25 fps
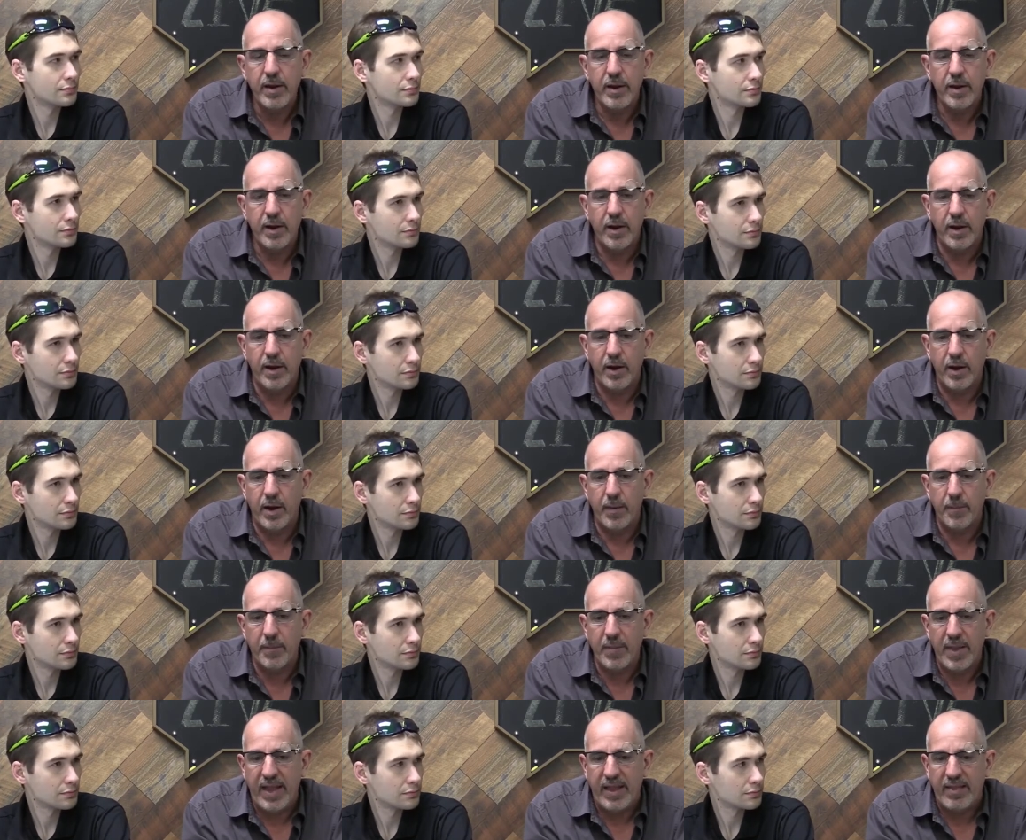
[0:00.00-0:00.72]

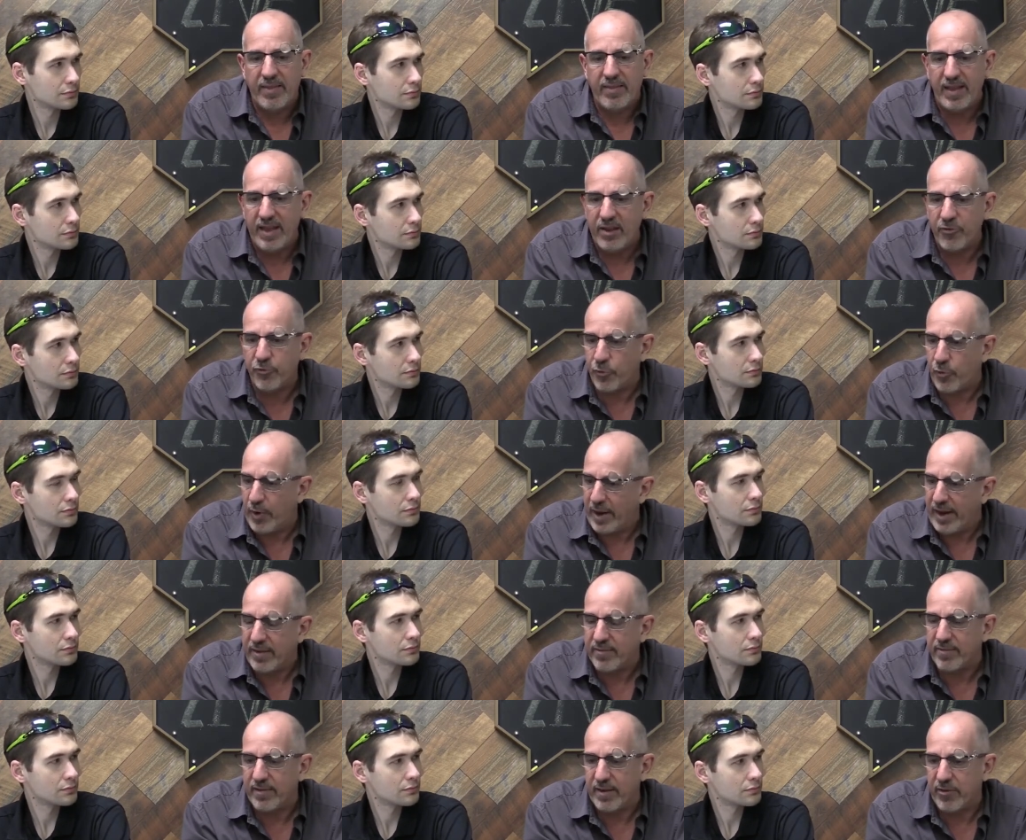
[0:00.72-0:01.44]
Speaker 1: Um, it did
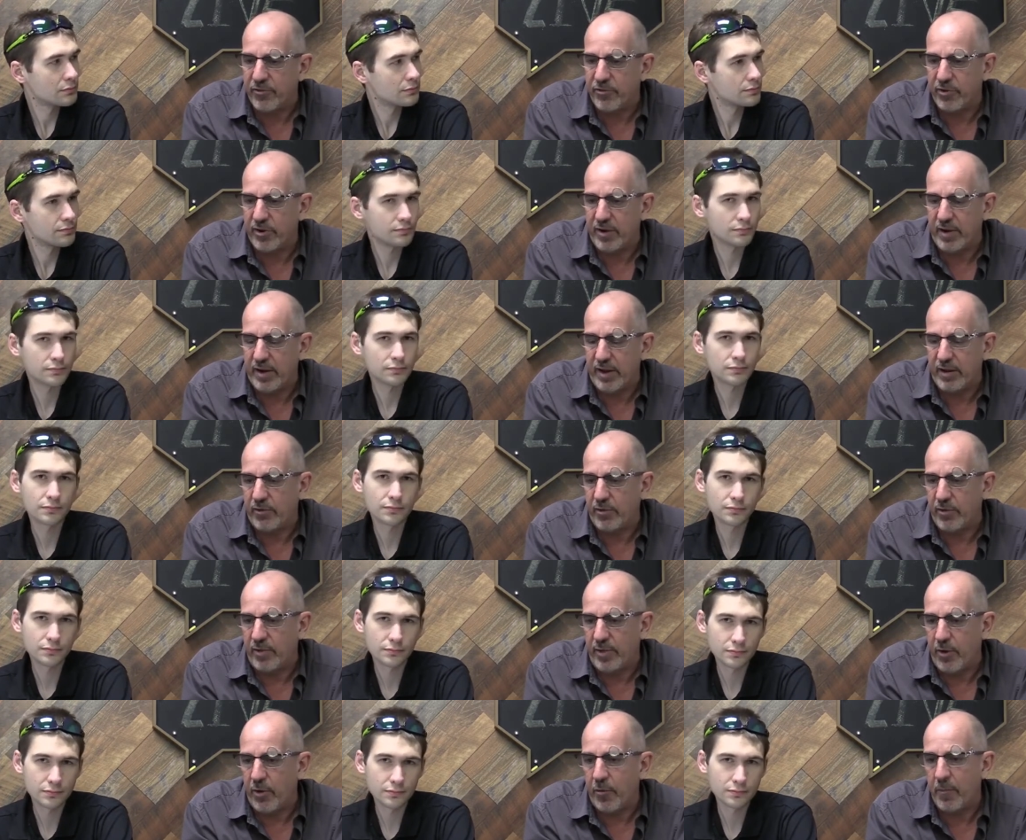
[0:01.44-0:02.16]
transition
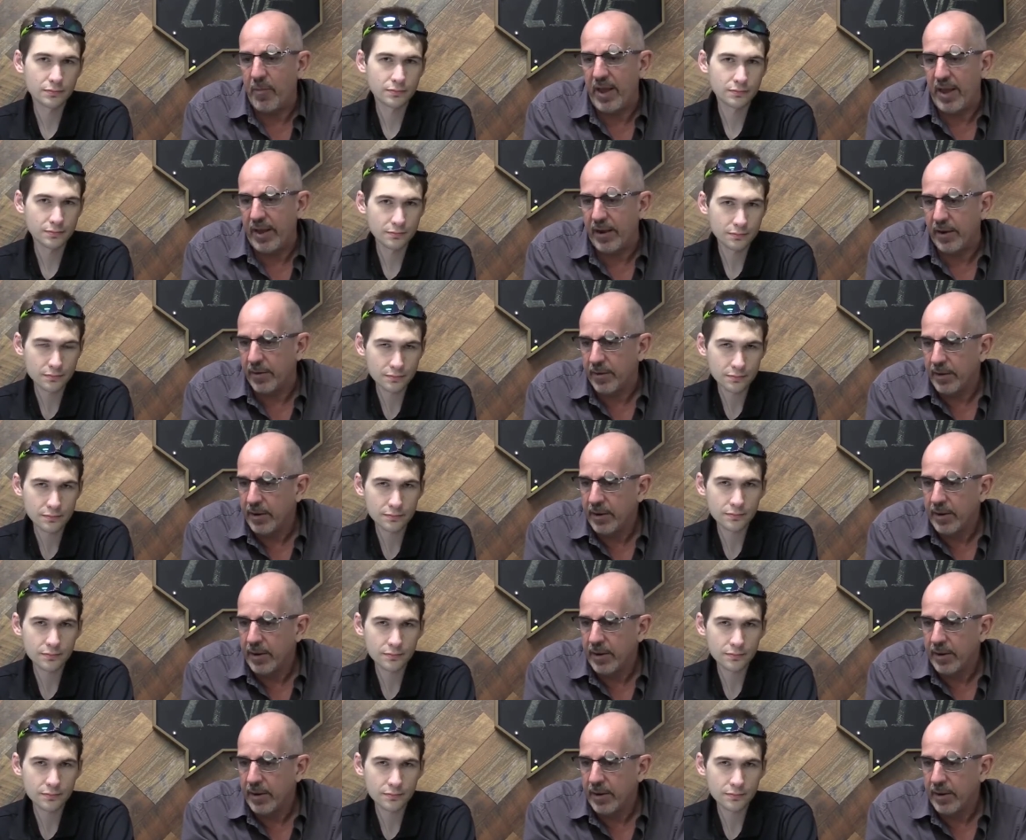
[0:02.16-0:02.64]
into the Omega.